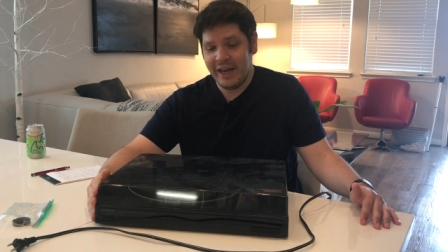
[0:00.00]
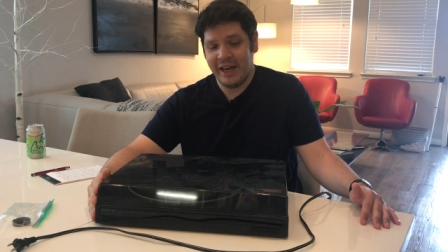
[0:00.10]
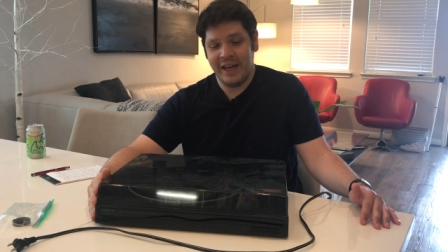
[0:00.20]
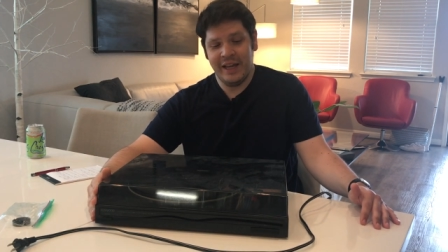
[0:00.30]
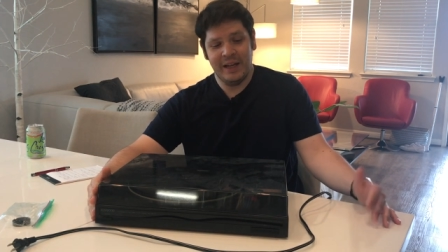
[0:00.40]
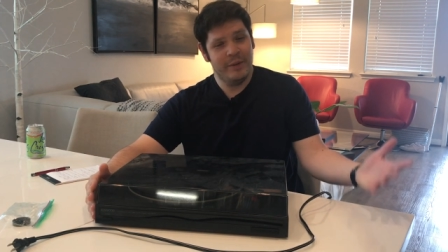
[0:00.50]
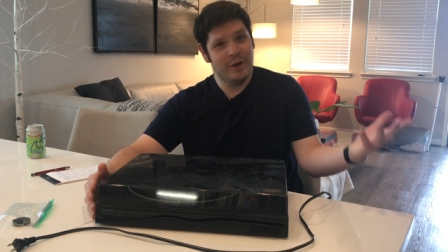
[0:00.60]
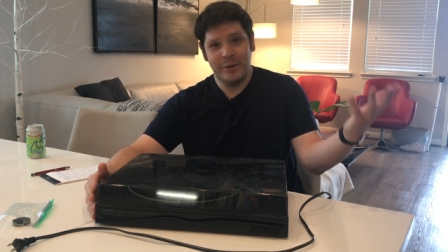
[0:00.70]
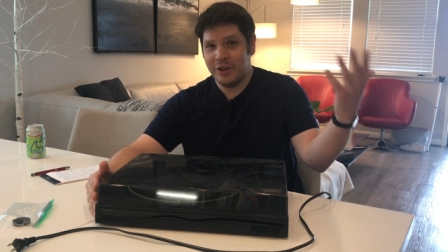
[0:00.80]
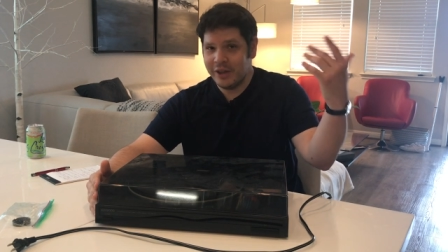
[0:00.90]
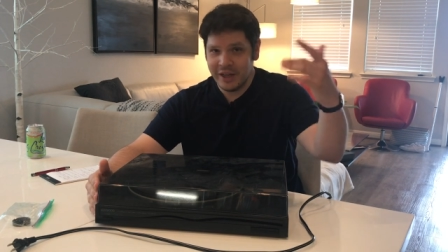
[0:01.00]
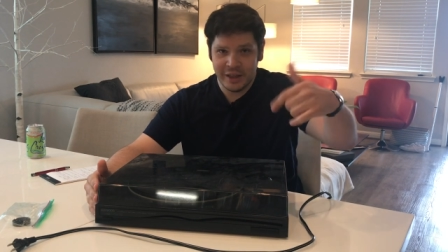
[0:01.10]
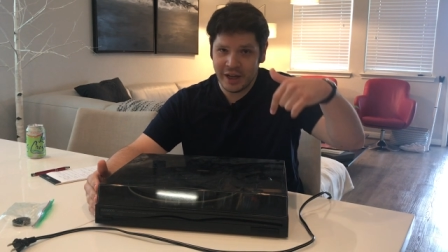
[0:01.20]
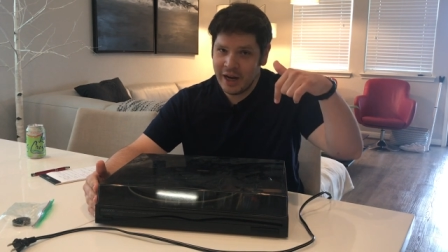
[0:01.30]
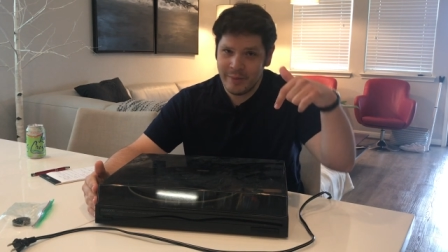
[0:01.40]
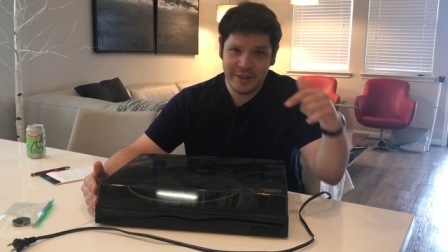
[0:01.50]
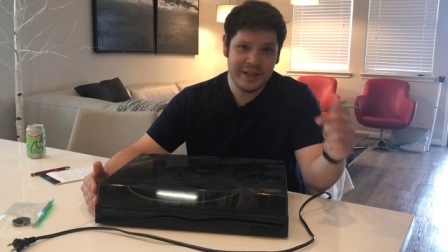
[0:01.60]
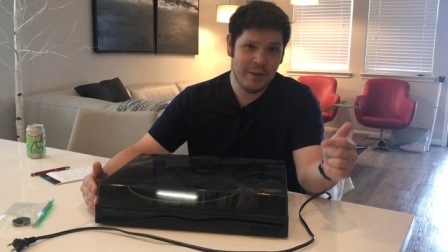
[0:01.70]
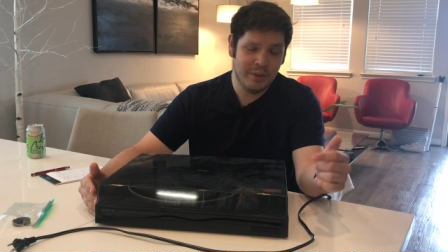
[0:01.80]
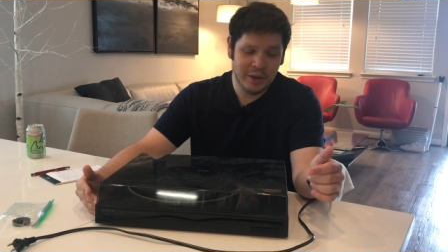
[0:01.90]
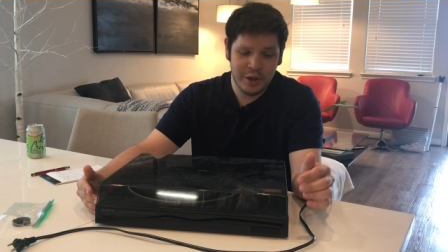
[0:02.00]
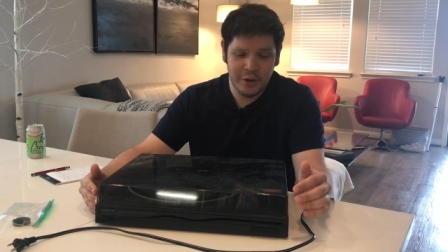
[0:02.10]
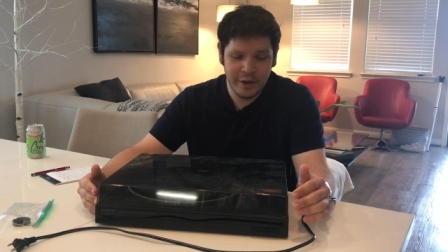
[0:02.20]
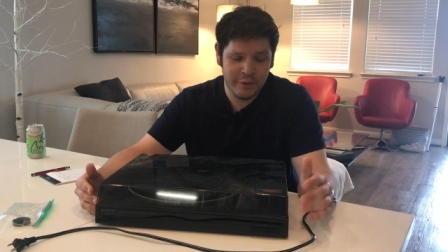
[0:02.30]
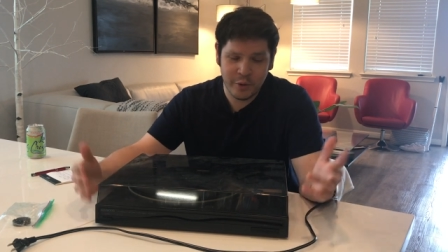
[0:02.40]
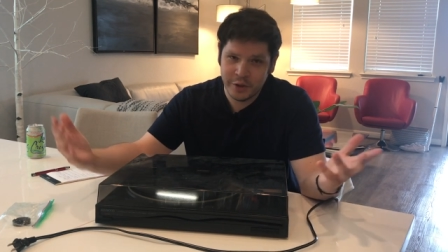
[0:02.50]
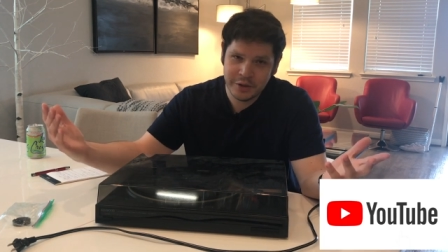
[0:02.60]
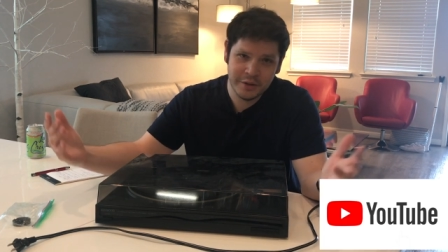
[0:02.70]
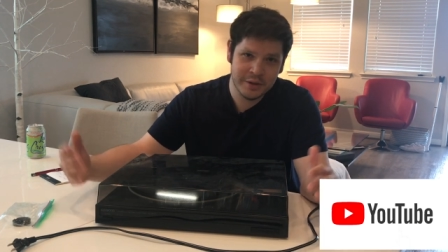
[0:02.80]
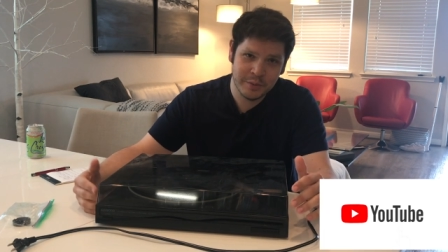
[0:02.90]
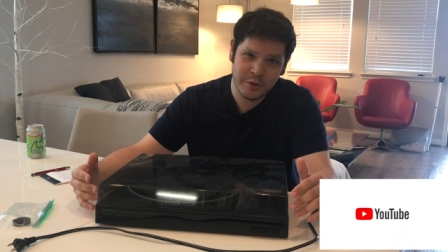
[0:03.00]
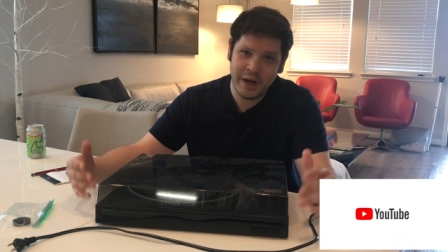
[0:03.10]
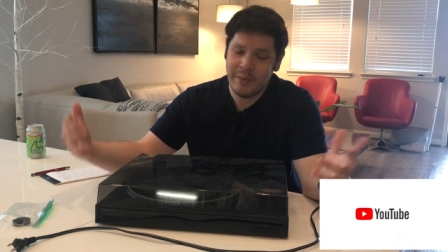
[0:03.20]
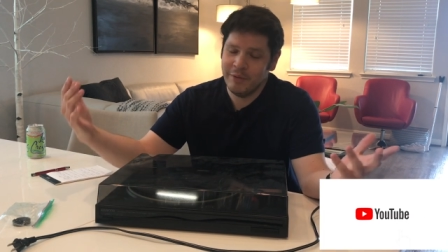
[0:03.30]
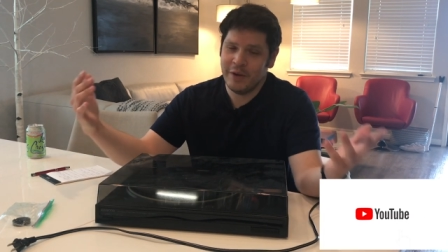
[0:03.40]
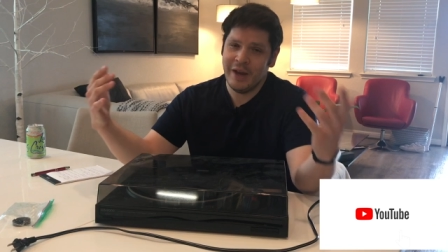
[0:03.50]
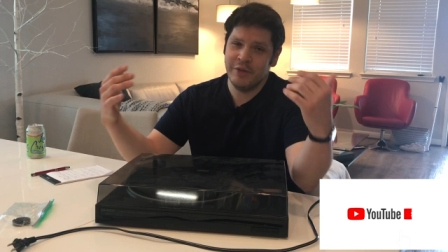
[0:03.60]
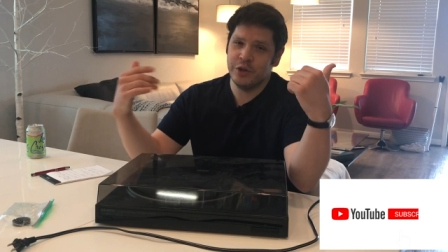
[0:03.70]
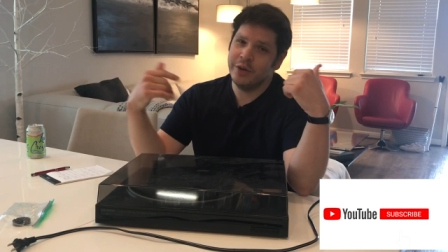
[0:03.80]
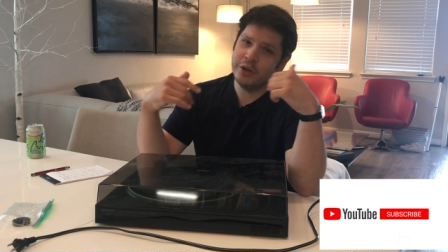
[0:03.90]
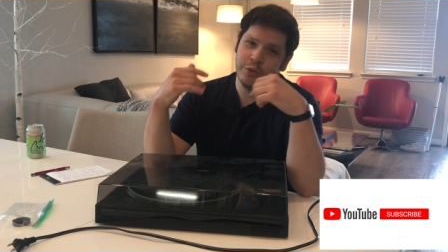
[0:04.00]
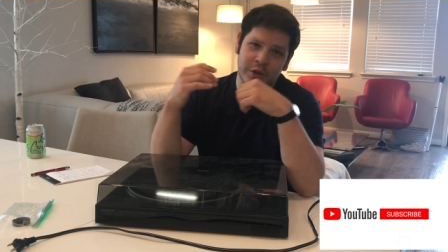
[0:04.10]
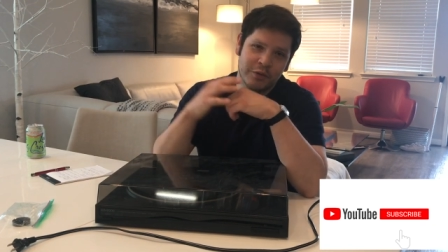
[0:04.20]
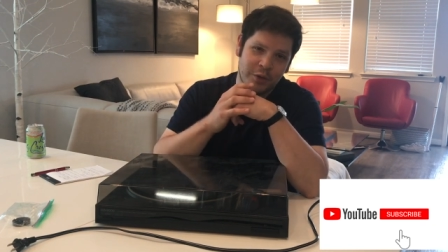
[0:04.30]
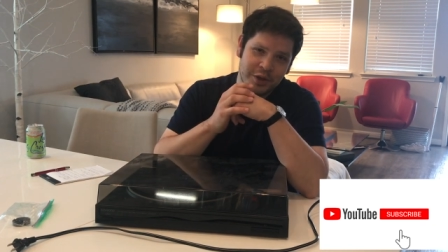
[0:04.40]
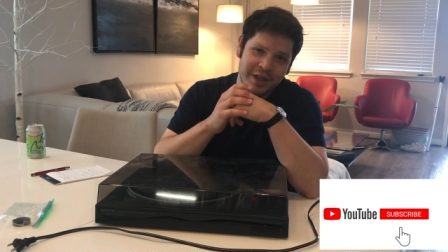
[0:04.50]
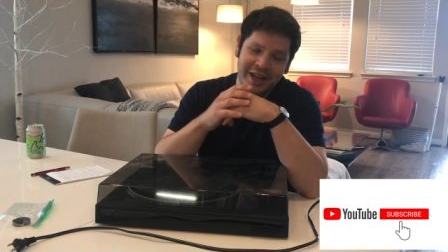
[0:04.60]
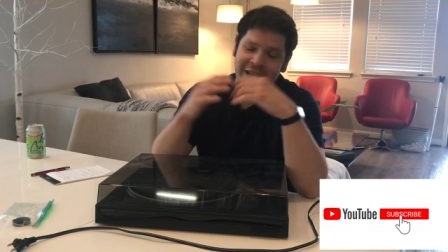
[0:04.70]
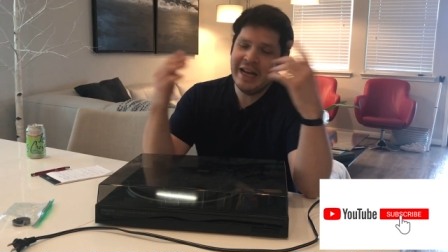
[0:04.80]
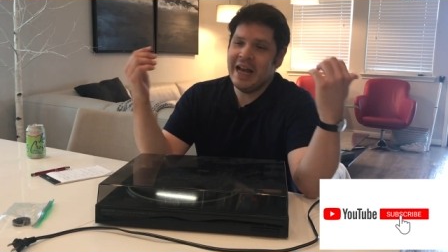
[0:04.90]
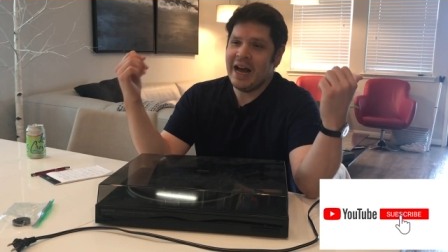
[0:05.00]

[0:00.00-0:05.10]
And let me know what you think in the comments down below. And of course, subscribe if you haven't joined the Schwartz Force yet.